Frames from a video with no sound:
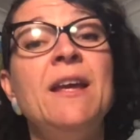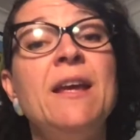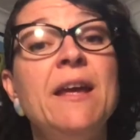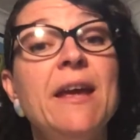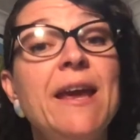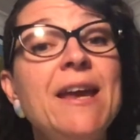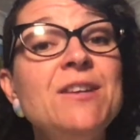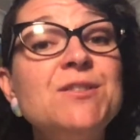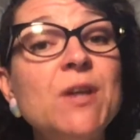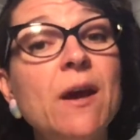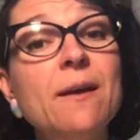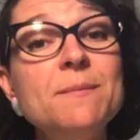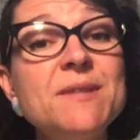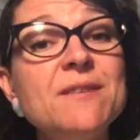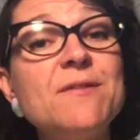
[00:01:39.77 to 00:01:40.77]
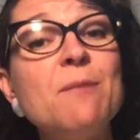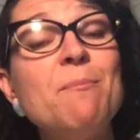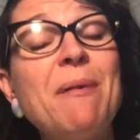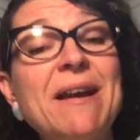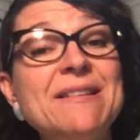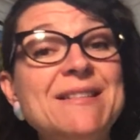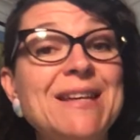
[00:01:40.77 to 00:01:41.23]
In terms of the
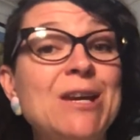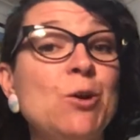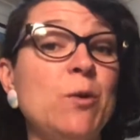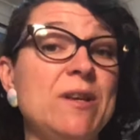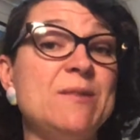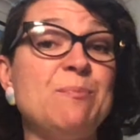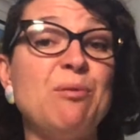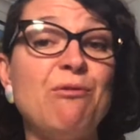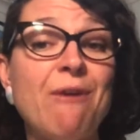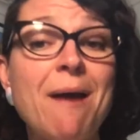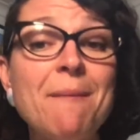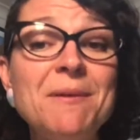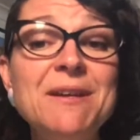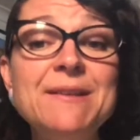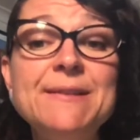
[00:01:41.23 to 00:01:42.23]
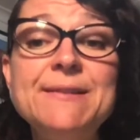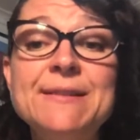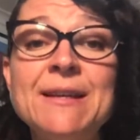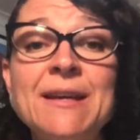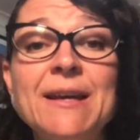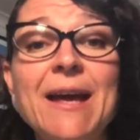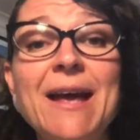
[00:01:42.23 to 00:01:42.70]
basic quiz
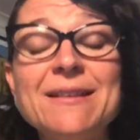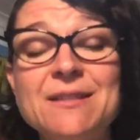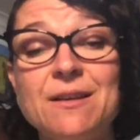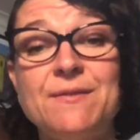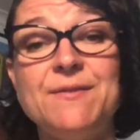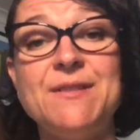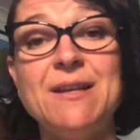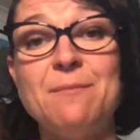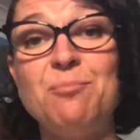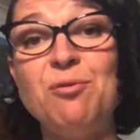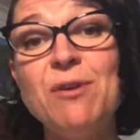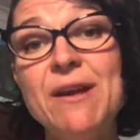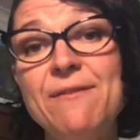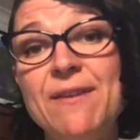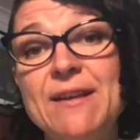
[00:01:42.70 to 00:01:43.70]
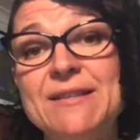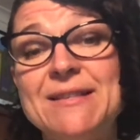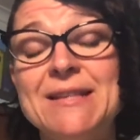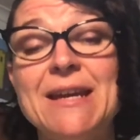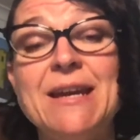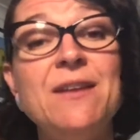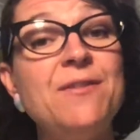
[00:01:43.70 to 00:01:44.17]
parameters, as I've said
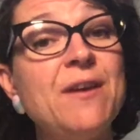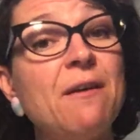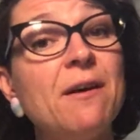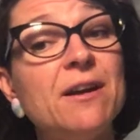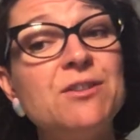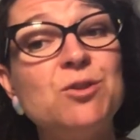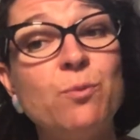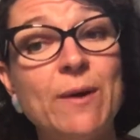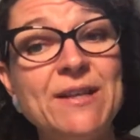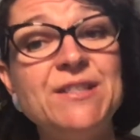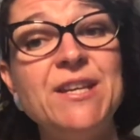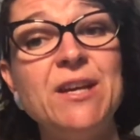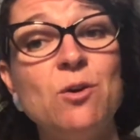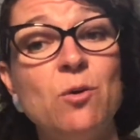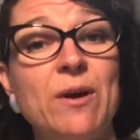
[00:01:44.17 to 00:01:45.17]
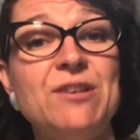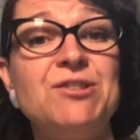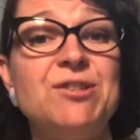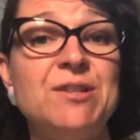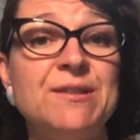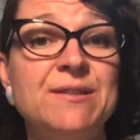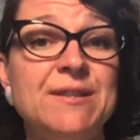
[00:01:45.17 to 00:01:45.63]
previously, there are 20
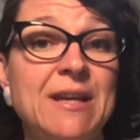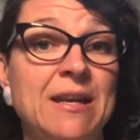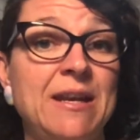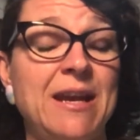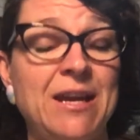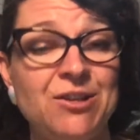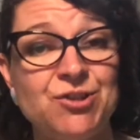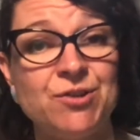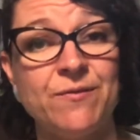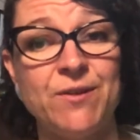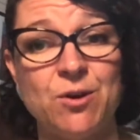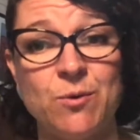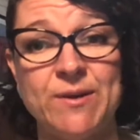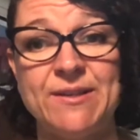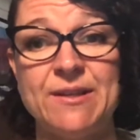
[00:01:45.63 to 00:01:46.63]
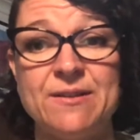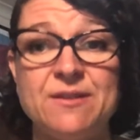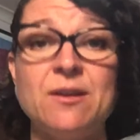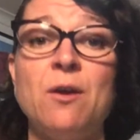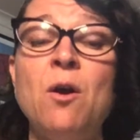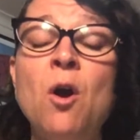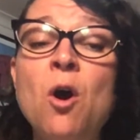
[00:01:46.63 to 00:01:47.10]
questions in each of the quizzes.
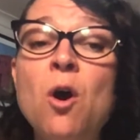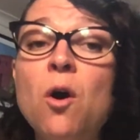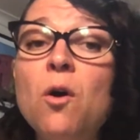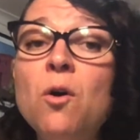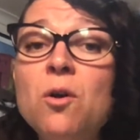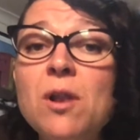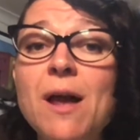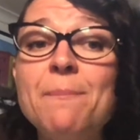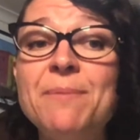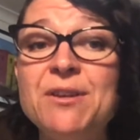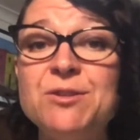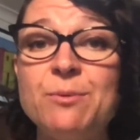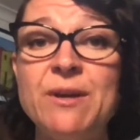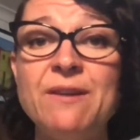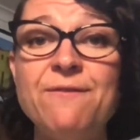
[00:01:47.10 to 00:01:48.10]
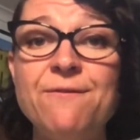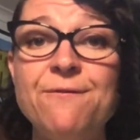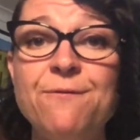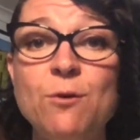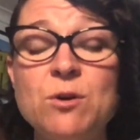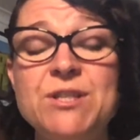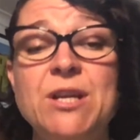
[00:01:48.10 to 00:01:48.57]
So all up, you're doing
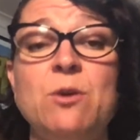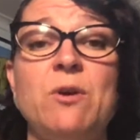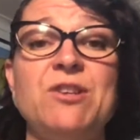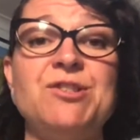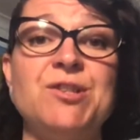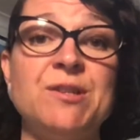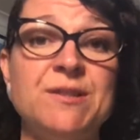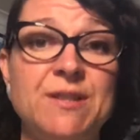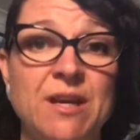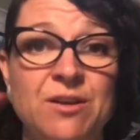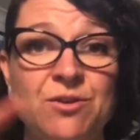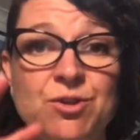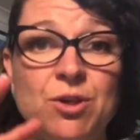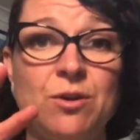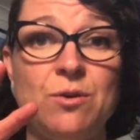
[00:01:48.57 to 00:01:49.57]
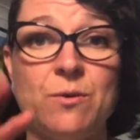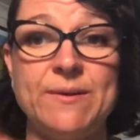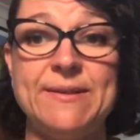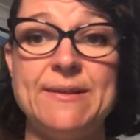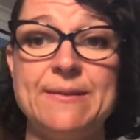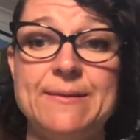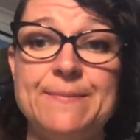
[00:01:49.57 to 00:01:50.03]
40 questions in 2
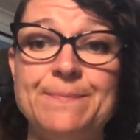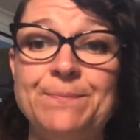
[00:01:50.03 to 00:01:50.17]
quizzes.